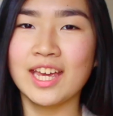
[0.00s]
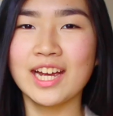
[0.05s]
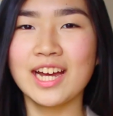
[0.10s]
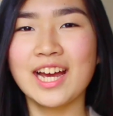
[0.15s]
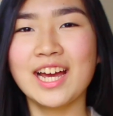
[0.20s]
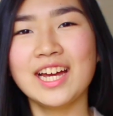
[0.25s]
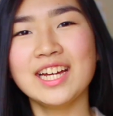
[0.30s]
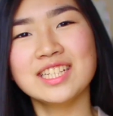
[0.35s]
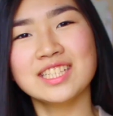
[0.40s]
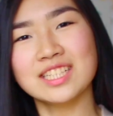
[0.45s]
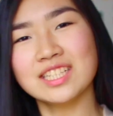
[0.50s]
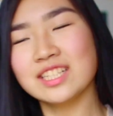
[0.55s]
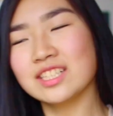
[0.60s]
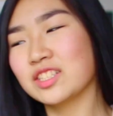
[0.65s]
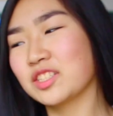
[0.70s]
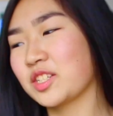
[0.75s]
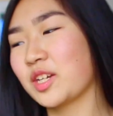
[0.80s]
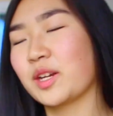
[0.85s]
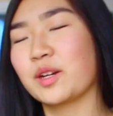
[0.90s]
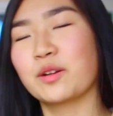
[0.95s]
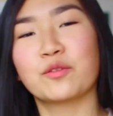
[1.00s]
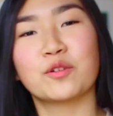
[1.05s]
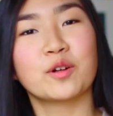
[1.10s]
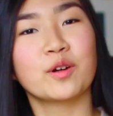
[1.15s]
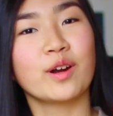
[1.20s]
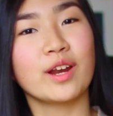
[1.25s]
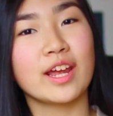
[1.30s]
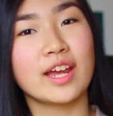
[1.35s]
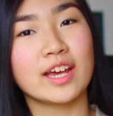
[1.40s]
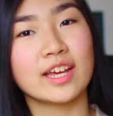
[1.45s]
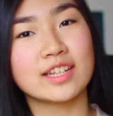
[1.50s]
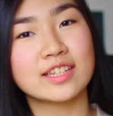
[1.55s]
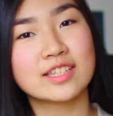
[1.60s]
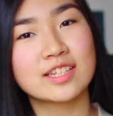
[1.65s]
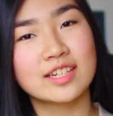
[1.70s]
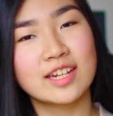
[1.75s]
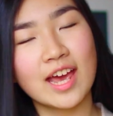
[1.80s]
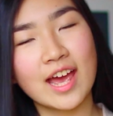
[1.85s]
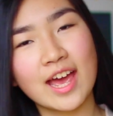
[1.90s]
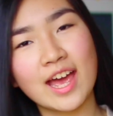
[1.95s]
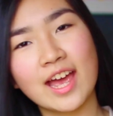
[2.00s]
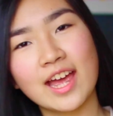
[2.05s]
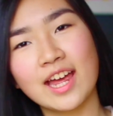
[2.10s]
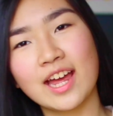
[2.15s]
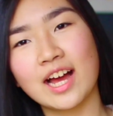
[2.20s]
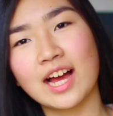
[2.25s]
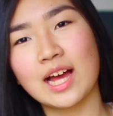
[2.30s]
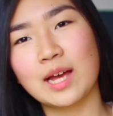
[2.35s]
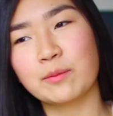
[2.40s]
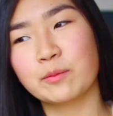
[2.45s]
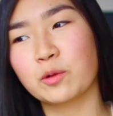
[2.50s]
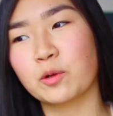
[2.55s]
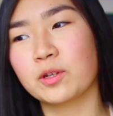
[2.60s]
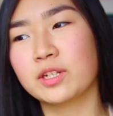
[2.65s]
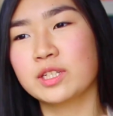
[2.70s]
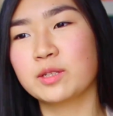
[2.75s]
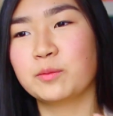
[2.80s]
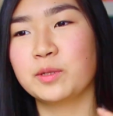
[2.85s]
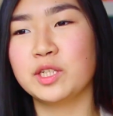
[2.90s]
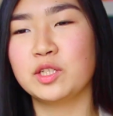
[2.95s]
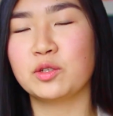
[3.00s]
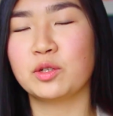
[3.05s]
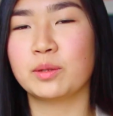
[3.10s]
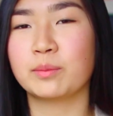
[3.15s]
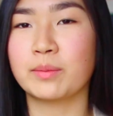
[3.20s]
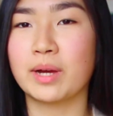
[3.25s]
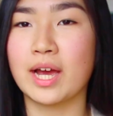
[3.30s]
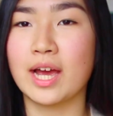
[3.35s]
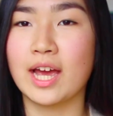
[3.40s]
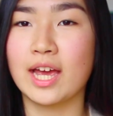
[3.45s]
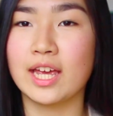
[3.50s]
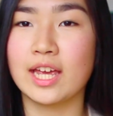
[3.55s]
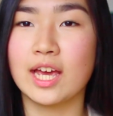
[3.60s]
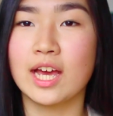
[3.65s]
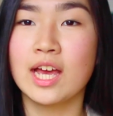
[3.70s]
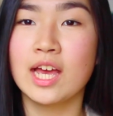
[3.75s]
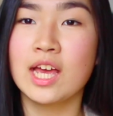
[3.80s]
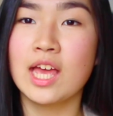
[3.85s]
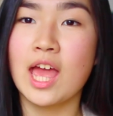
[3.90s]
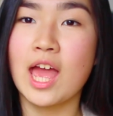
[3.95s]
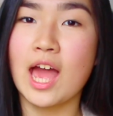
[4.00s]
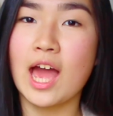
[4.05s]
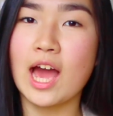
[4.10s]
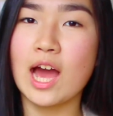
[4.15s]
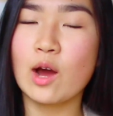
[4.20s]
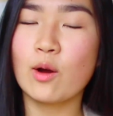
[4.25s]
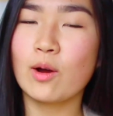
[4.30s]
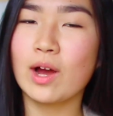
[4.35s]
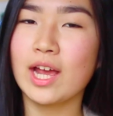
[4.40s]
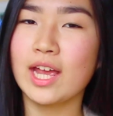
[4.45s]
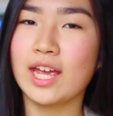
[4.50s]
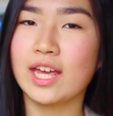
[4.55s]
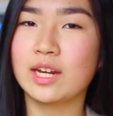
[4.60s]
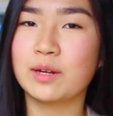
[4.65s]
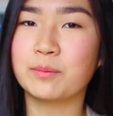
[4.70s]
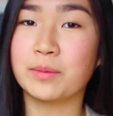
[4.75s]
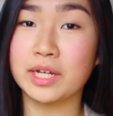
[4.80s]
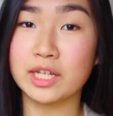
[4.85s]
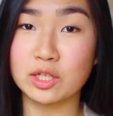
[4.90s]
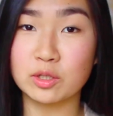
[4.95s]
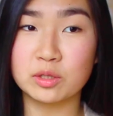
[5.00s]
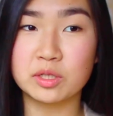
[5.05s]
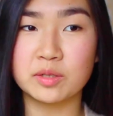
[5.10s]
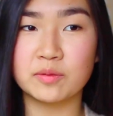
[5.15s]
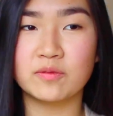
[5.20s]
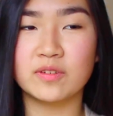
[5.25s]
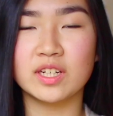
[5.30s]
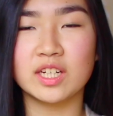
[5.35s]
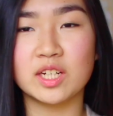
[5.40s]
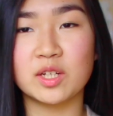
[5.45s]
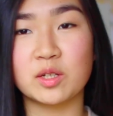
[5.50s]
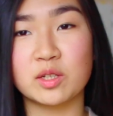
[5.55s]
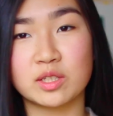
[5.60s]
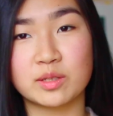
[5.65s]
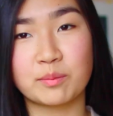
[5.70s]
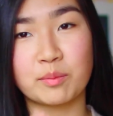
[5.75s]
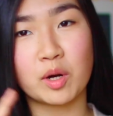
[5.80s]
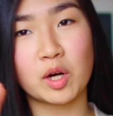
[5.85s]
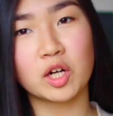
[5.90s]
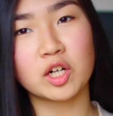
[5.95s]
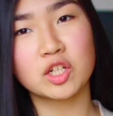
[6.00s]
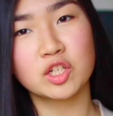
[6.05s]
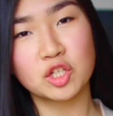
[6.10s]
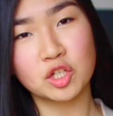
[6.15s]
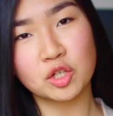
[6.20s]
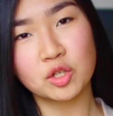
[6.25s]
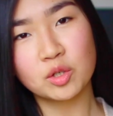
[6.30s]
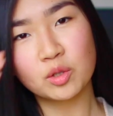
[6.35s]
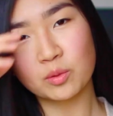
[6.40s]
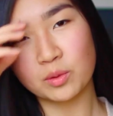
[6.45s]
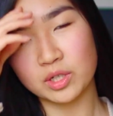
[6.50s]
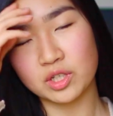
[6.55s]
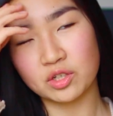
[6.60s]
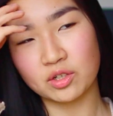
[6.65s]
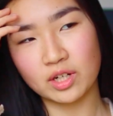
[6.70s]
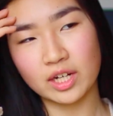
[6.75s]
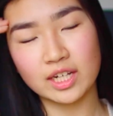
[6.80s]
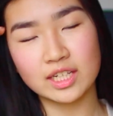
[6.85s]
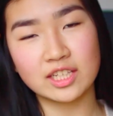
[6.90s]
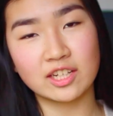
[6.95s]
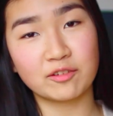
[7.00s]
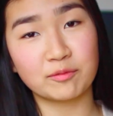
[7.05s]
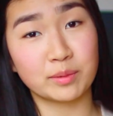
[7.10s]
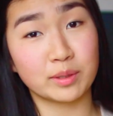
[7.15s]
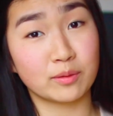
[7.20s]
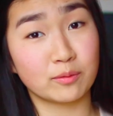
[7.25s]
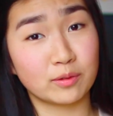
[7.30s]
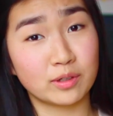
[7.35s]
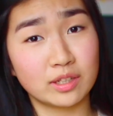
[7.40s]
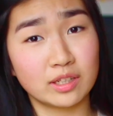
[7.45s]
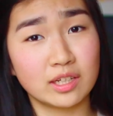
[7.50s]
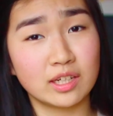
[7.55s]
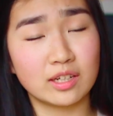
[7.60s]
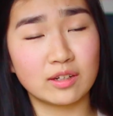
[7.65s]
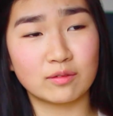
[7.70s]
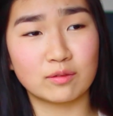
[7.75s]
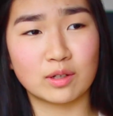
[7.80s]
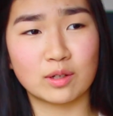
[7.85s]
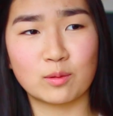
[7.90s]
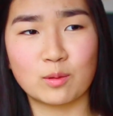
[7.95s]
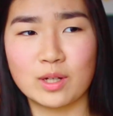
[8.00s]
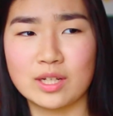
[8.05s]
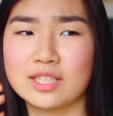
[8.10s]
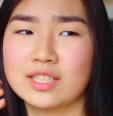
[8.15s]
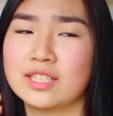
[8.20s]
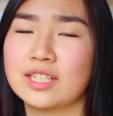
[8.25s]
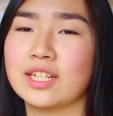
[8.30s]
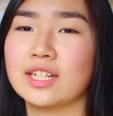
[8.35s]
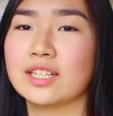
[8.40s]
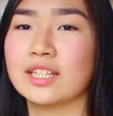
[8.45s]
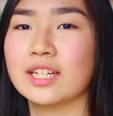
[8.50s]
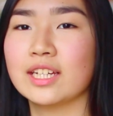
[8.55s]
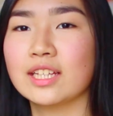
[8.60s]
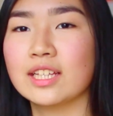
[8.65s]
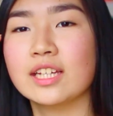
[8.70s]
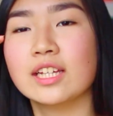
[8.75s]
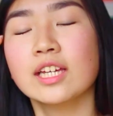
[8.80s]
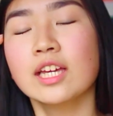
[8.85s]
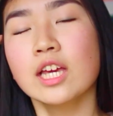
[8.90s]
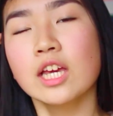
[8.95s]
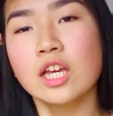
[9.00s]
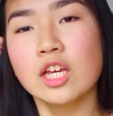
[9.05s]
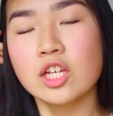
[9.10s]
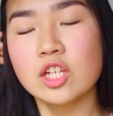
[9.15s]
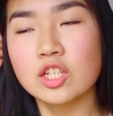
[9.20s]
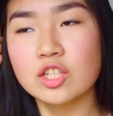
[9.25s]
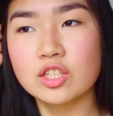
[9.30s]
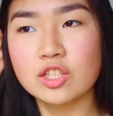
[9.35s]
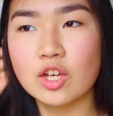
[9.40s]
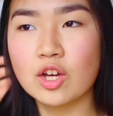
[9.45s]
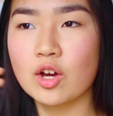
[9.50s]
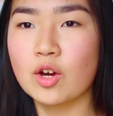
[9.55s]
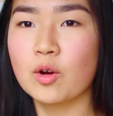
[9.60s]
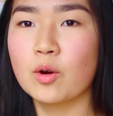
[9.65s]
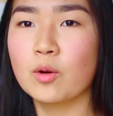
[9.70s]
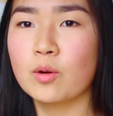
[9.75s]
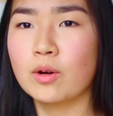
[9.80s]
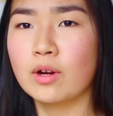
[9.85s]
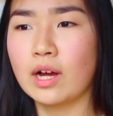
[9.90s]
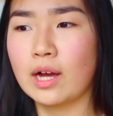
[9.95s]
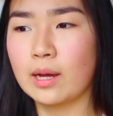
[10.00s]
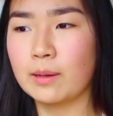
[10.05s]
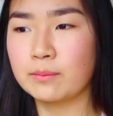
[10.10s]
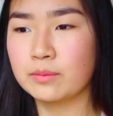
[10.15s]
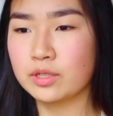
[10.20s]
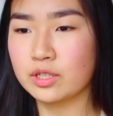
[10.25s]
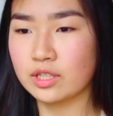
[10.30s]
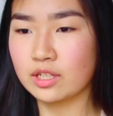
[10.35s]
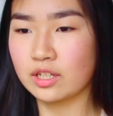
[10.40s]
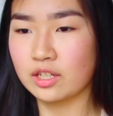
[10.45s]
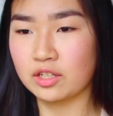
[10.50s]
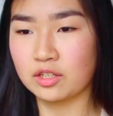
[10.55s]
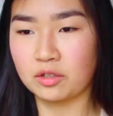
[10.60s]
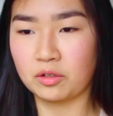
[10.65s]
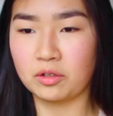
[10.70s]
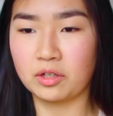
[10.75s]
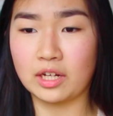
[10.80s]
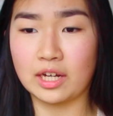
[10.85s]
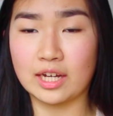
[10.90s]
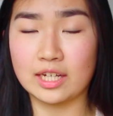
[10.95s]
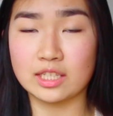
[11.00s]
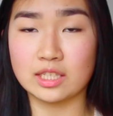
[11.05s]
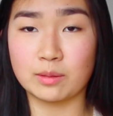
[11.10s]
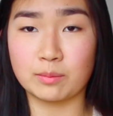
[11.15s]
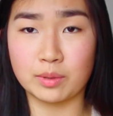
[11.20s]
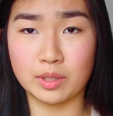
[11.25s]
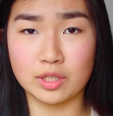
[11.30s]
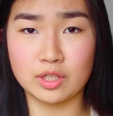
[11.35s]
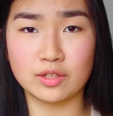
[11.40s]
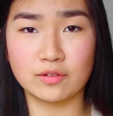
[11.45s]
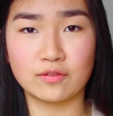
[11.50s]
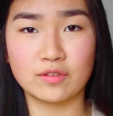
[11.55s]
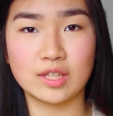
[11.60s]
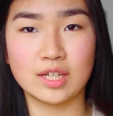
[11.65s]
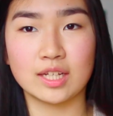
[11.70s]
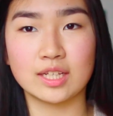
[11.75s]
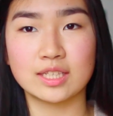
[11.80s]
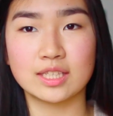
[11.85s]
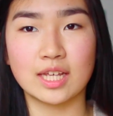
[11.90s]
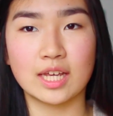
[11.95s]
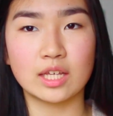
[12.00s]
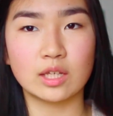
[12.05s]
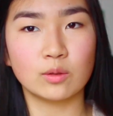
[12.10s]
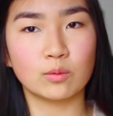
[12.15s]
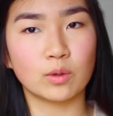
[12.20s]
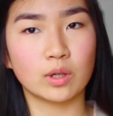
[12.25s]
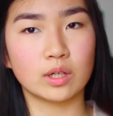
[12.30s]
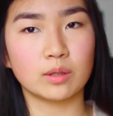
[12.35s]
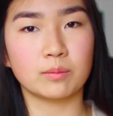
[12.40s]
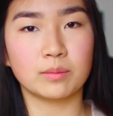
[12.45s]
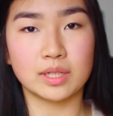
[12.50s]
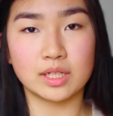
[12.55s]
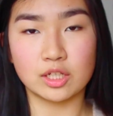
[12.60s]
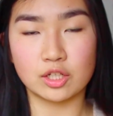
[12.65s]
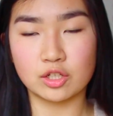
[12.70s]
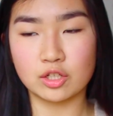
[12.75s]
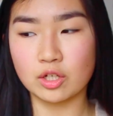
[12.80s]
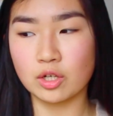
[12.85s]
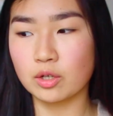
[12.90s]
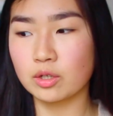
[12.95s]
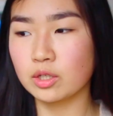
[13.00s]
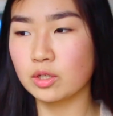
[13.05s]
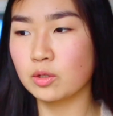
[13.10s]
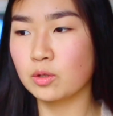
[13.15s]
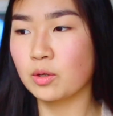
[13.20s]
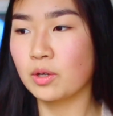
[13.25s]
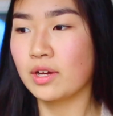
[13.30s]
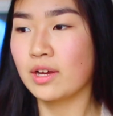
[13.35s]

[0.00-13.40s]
Hey guys, it's Jennifer, and today I'm going to be doing my how I edit my YouTube videos part 2, which you guys have been really requesting lately. So I'm just going to show you guys a bunch of things that you wanted me to show you,